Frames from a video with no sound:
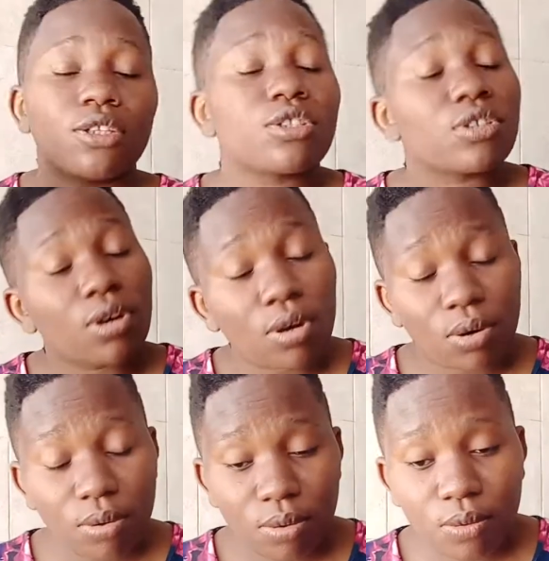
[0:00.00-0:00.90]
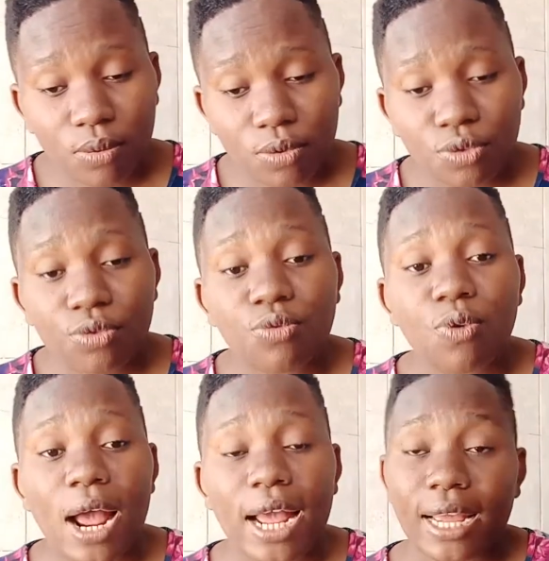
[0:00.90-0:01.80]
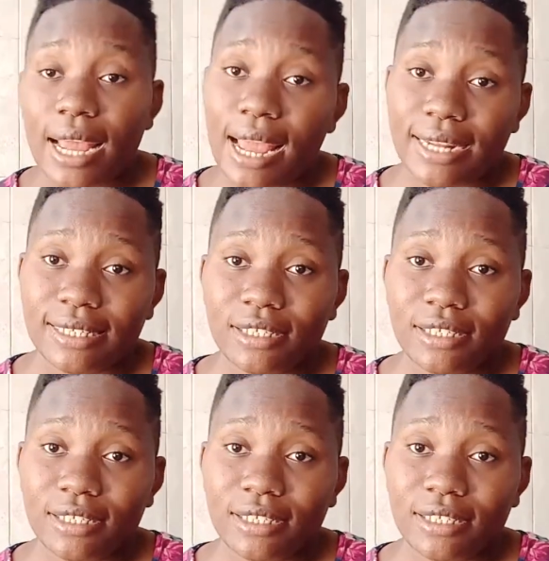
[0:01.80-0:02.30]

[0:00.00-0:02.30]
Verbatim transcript: So you work hard.